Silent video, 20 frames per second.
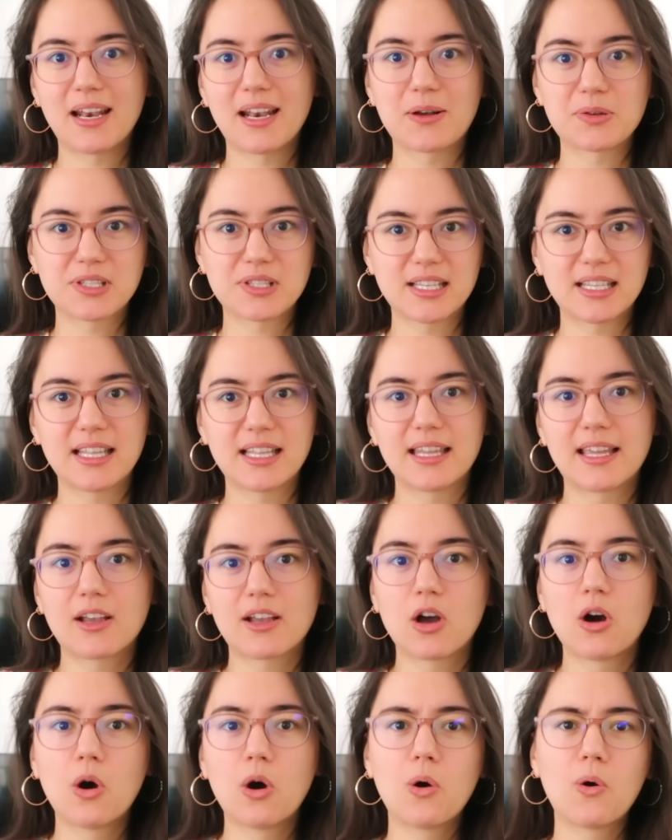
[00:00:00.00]
And I was thinking
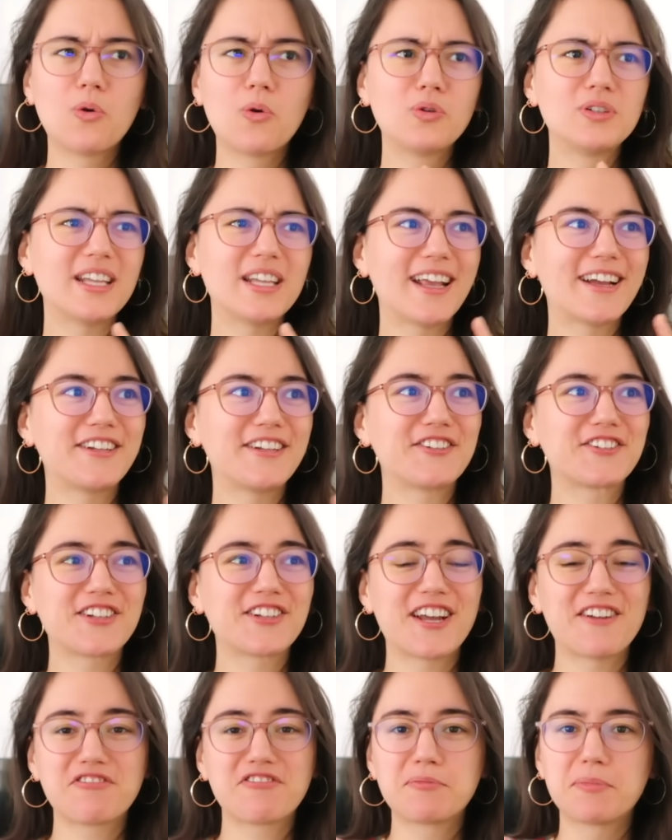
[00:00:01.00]
like, oh, Dea, you're
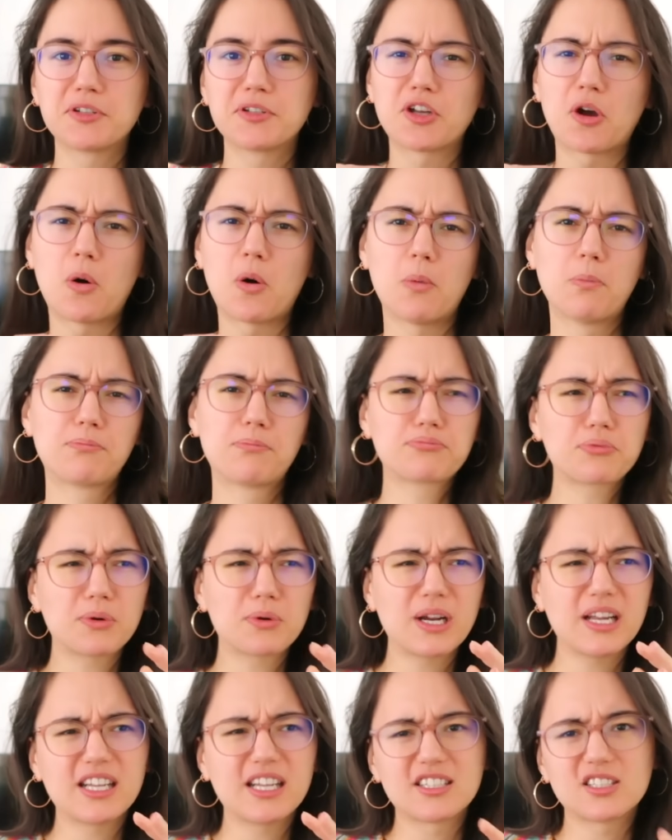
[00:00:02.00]
gonna have to build a whole
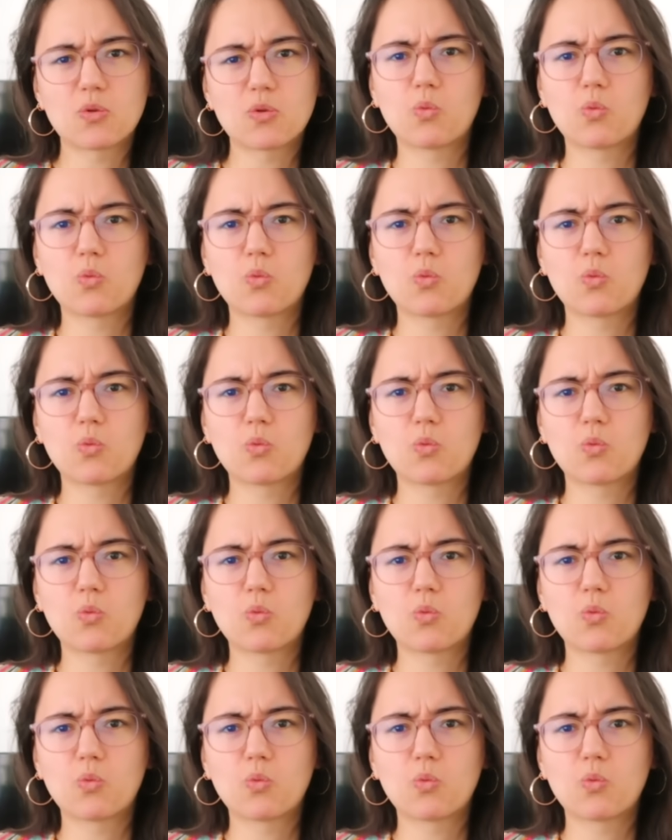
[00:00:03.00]
brand,